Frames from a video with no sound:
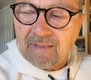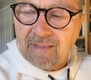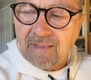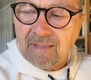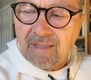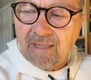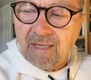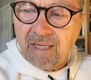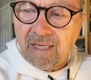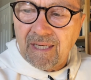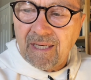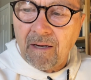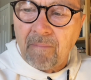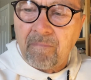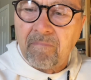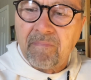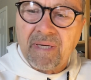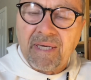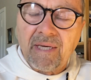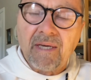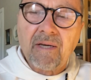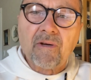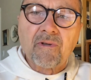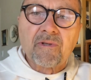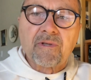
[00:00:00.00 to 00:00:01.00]
it
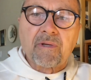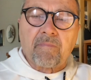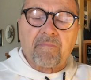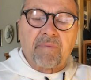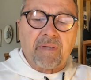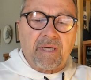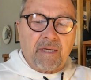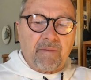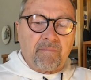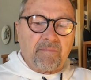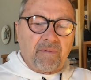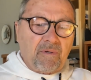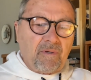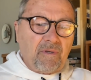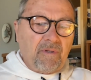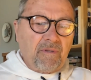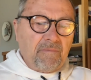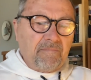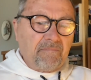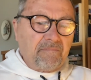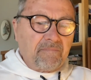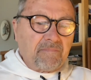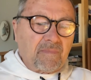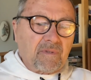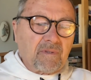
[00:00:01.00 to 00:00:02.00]
appealed to
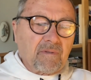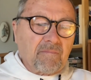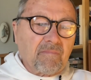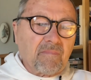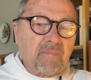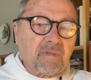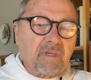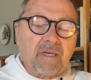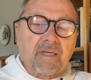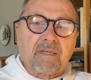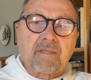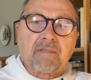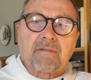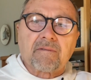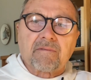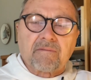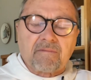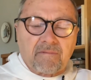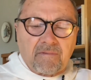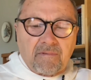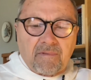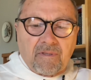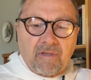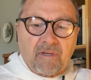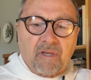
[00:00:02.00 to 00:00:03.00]
people like
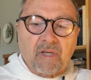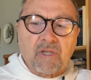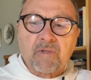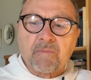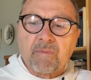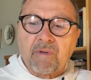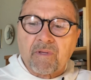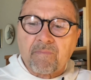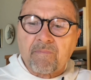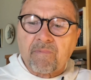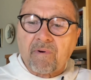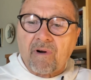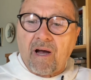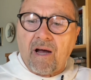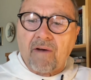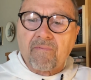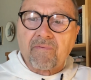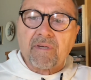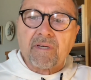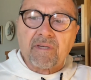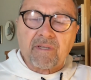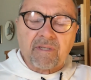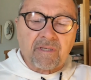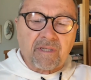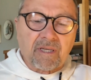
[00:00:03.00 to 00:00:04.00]
Elizabeth
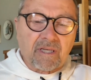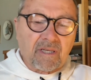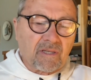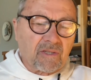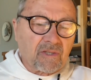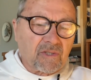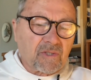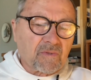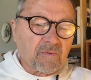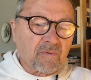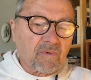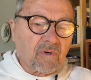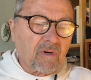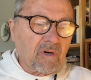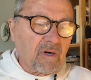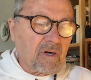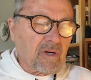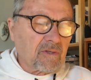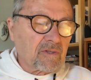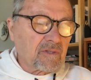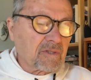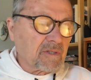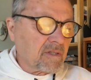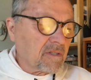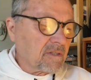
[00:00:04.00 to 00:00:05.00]
Prophet and Nicholas
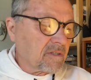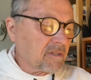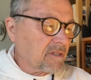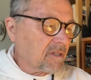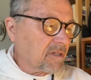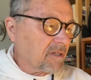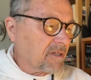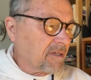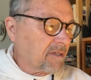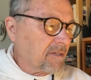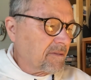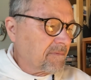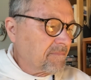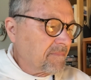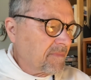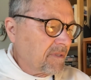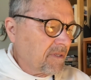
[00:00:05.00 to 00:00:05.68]
Roerich and